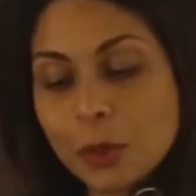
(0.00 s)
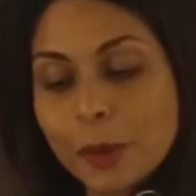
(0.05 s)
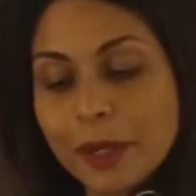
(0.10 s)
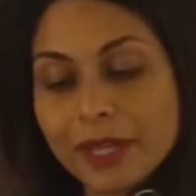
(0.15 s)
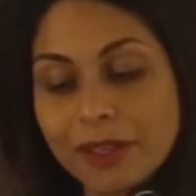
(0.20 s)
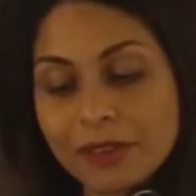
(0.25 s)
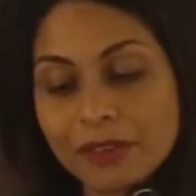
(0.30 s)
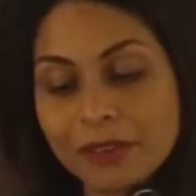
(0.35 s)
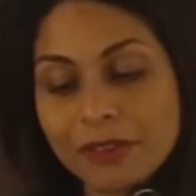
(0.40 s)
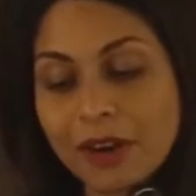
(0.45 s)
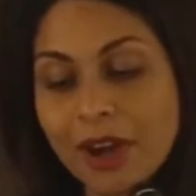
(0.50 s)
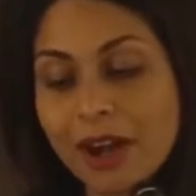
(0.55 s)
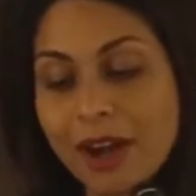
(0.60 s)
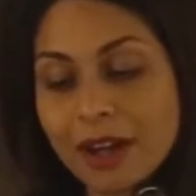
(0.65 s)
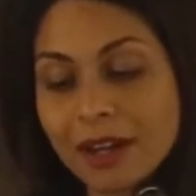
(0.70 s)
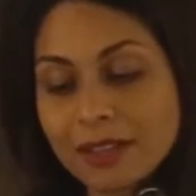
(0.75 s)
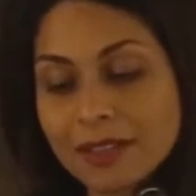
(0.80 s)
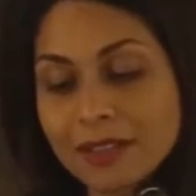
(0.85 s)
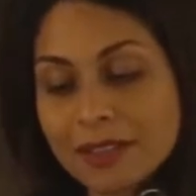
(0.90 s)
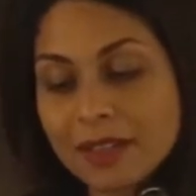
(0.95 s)
twig
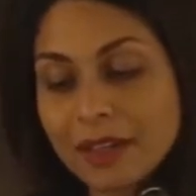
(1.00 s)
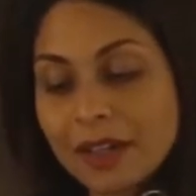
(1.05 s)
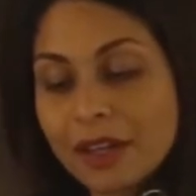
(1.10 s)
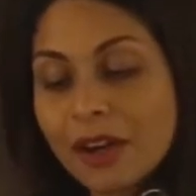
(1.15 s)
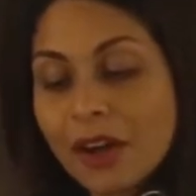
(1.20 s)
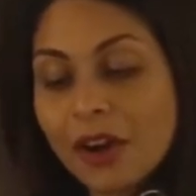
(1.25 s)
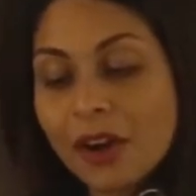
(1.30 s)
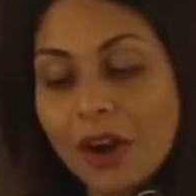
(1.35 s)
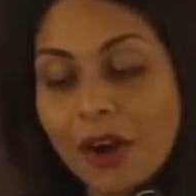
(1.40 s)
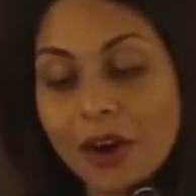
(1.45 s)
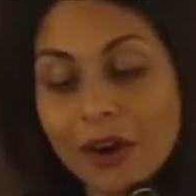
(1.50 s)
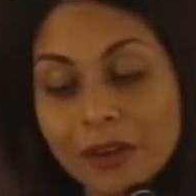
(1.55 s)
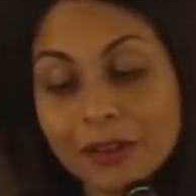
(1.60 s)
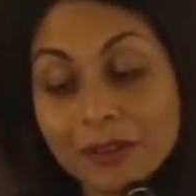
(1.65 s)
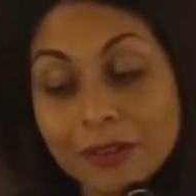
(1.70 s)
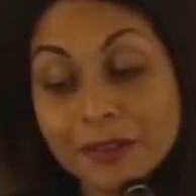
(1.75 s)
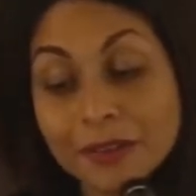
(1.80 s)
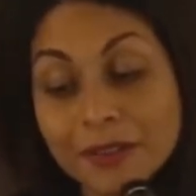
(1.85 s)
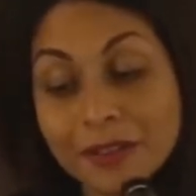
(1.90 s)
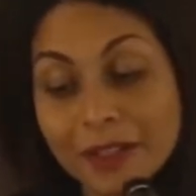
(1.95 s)
throngs,
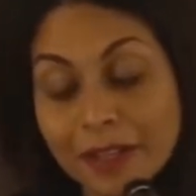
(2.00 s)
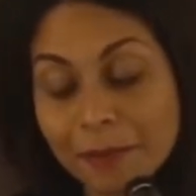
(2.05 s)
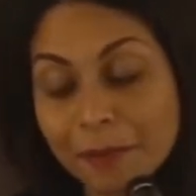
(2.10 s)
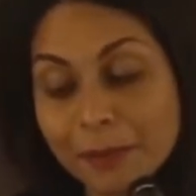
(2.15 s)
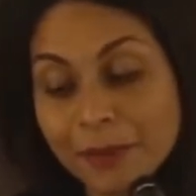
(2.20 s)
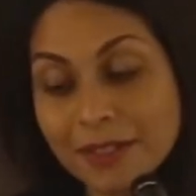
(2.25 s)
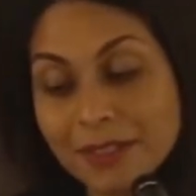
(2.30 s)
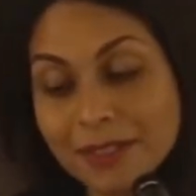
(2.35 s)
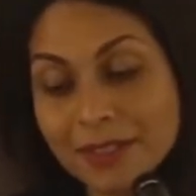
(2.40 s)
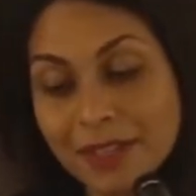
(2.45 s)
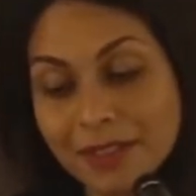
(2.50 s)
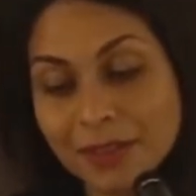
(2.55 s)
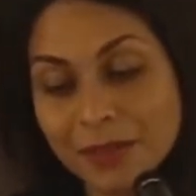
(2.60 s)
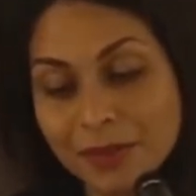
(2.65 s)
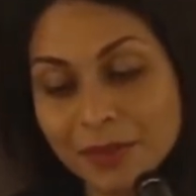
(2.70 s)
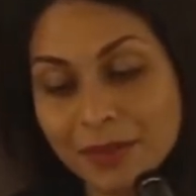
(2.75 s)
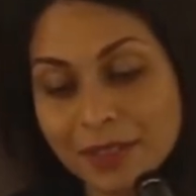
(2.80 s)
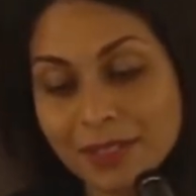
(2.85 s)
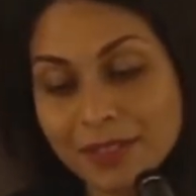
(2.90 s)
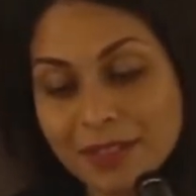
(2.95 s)
curled up the
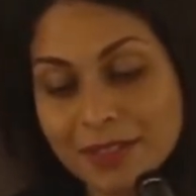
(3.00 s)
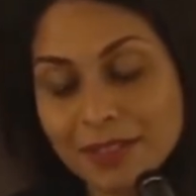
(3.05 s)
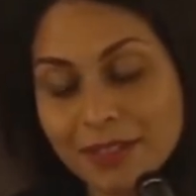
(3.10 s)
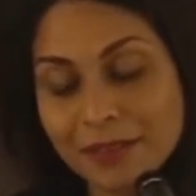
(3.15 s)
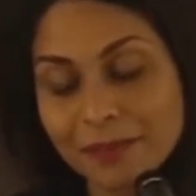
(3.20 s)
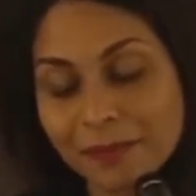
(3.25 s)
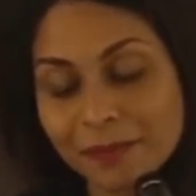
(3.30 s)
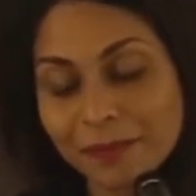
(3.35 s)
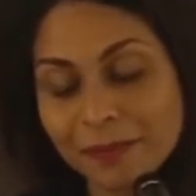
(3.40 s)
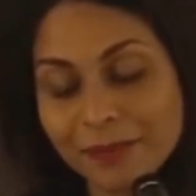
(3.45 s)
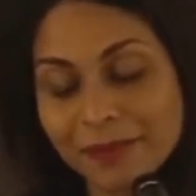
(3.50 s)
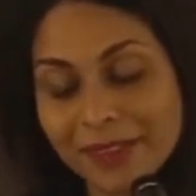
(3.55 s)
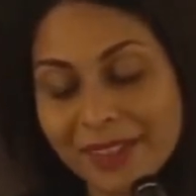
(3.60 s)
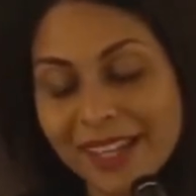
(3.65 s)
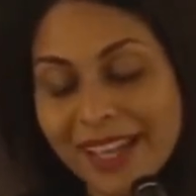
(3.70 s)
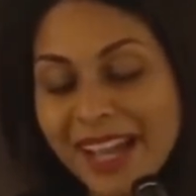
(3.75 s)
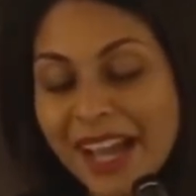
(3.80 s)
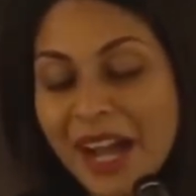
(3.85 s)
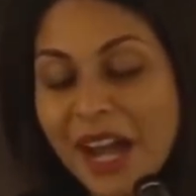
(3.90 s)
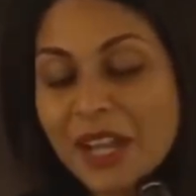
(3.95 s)
susurrus.
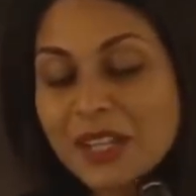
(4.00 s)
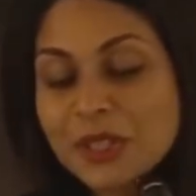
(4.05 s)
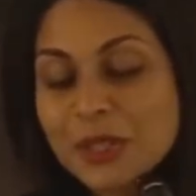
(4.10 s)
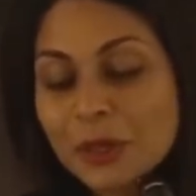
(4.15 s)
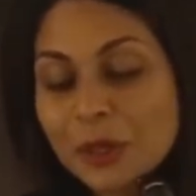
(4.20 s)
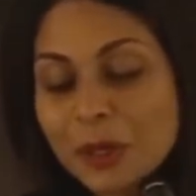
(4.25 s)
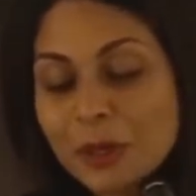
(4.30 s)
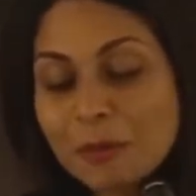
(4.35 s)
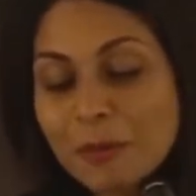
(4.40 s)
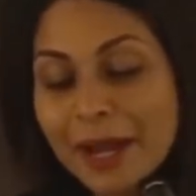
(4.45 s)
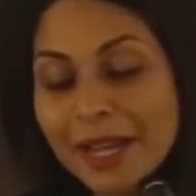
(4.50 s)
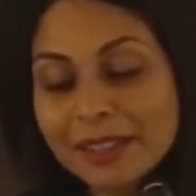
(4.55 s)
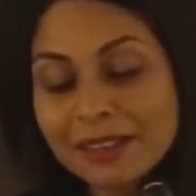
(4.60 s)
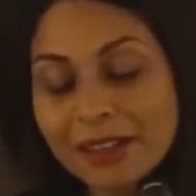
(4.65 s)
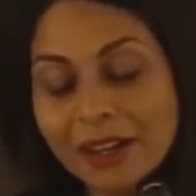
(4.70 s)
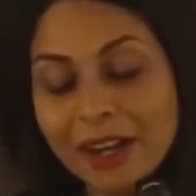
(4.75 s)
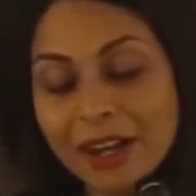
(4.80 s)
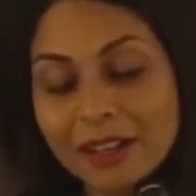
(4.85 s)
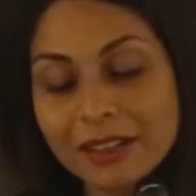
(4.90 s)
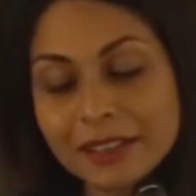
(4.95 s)
A
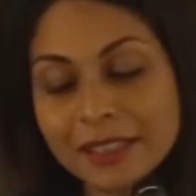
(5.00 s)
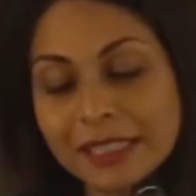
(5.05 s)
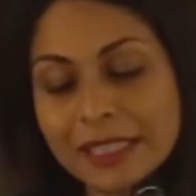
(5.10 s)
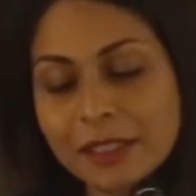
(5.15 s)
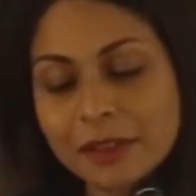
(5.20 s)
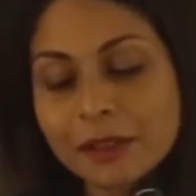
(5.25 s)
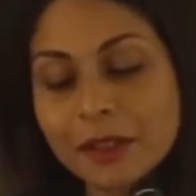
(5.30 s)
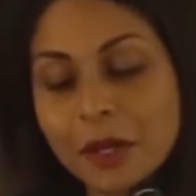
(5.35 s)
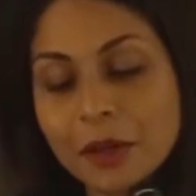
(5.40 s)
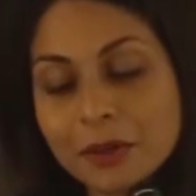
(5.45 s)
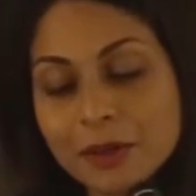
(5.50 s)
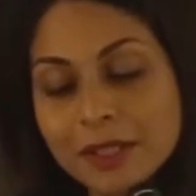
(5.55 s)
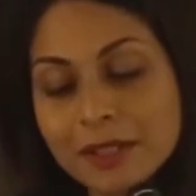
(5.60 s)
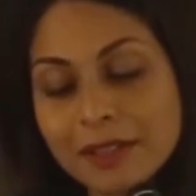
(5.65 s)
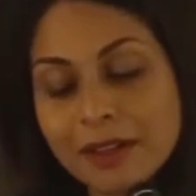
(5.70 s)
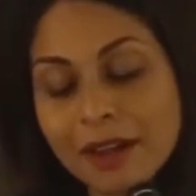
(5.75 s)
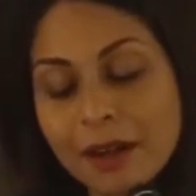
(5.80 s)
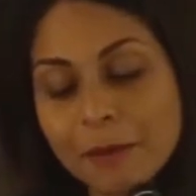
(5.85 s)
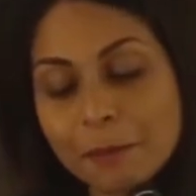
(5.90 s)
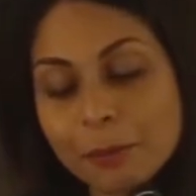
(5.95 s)
termite colony
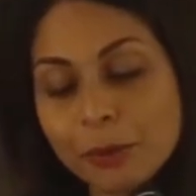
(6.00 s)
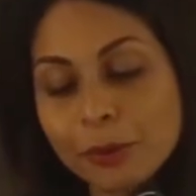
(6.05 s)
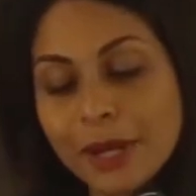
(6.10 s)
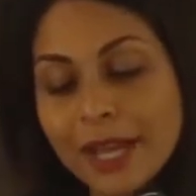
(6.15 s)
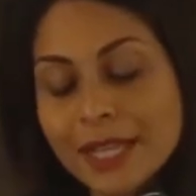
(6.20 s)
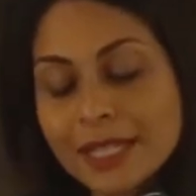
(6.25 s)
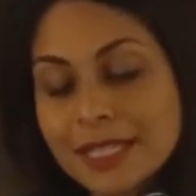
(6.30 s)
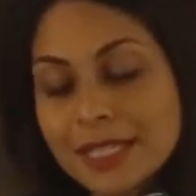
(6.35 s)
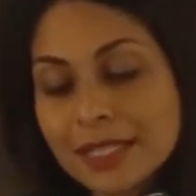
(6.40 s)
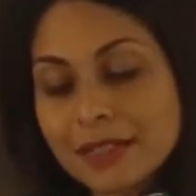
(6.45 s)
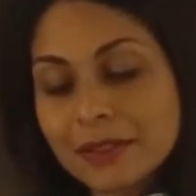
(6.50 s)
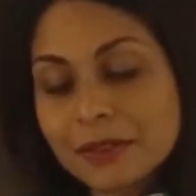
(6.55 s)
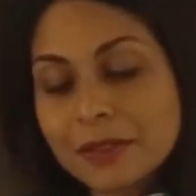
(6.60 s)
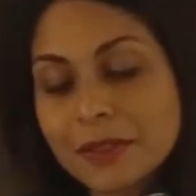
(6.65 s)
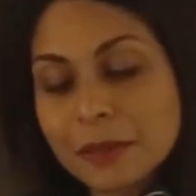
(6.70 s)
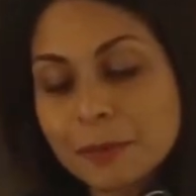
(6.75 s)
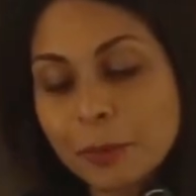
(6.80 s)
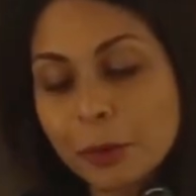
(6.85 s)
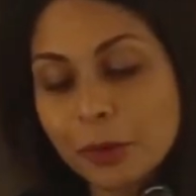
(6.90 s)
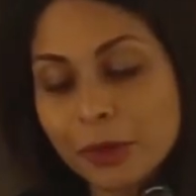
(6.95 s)
loaded up prandial
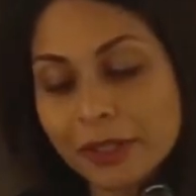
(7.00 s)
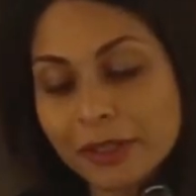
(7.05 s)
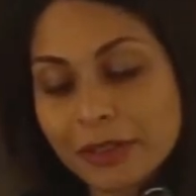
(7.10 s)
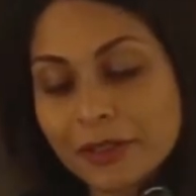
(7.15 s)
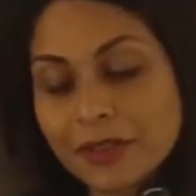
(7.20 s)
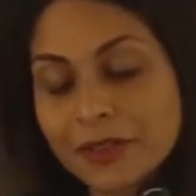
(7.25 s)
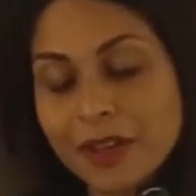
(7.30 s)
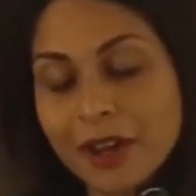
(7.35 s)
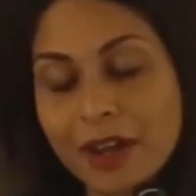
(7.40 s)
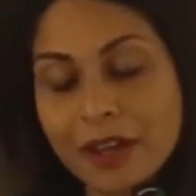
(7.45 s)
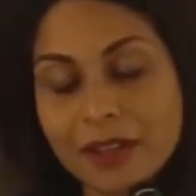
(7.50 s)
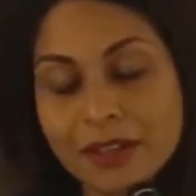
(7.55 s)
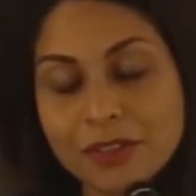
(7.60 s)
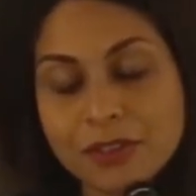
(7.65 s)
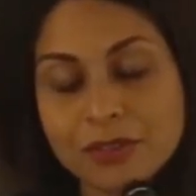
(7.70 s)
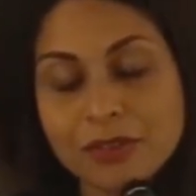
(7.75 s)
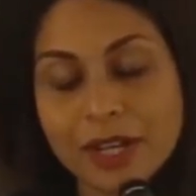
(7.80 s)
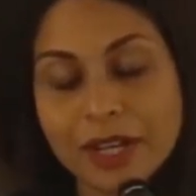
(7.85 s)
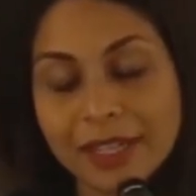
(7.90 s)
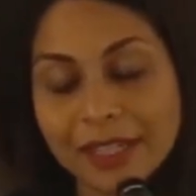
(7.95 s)
spoils on a
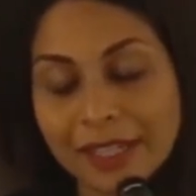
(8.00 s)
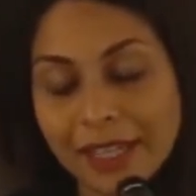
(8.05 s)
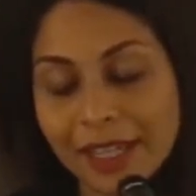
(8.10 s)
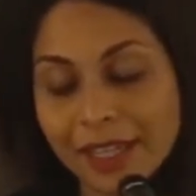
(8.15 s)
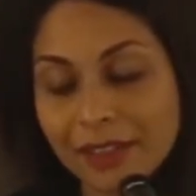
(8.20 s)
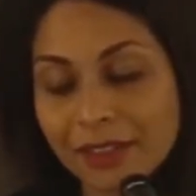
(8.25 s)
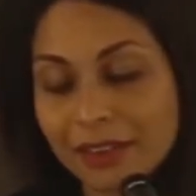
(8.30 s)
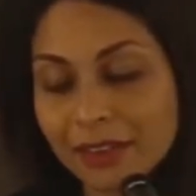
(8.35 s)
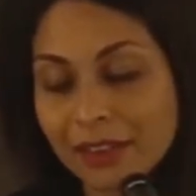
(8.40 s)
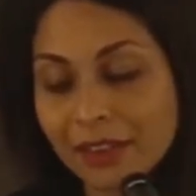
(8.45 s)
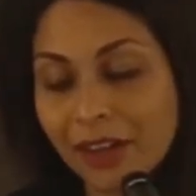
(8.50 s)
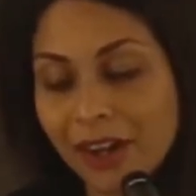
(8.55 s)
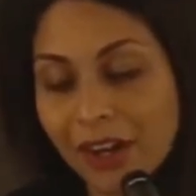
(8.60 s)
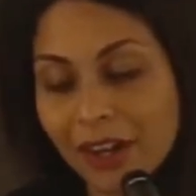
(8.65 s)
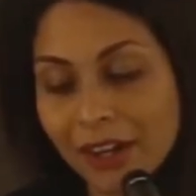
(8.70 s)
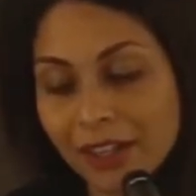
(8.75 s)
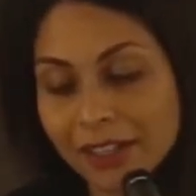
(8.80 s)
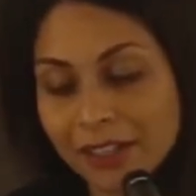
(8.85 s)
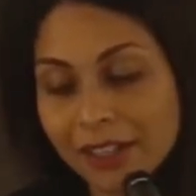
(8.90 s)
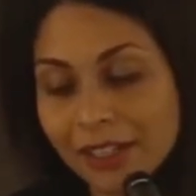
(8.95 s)
truncated
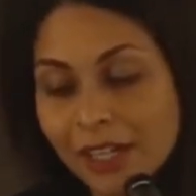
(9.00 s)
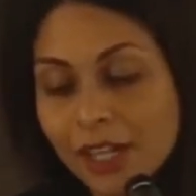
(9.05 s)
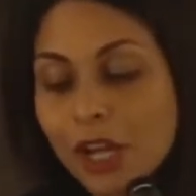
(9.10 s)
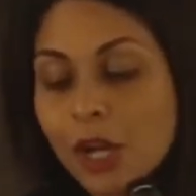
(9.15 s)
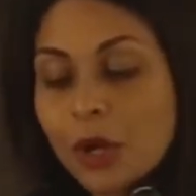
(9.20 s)
log,